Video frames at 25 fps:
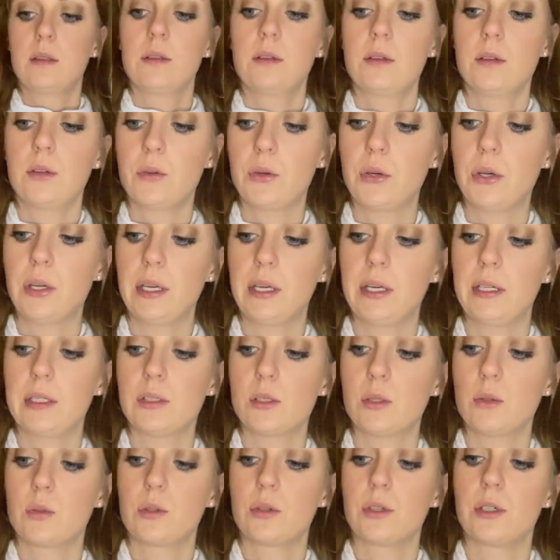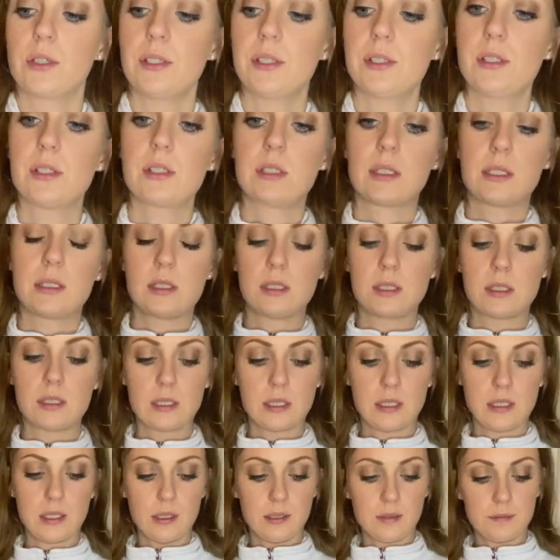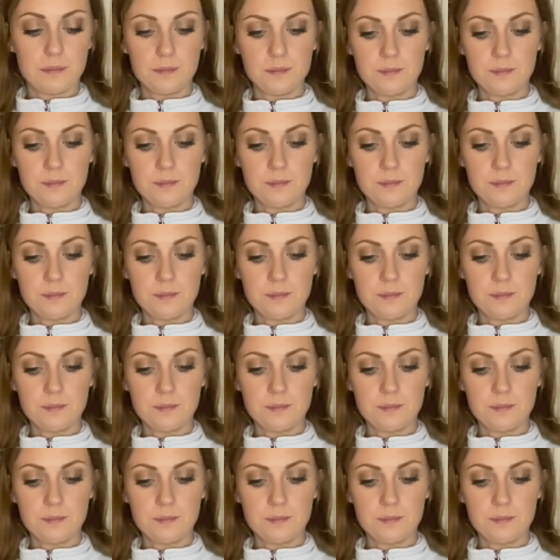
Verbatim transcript: Okay, Taurus, let's see.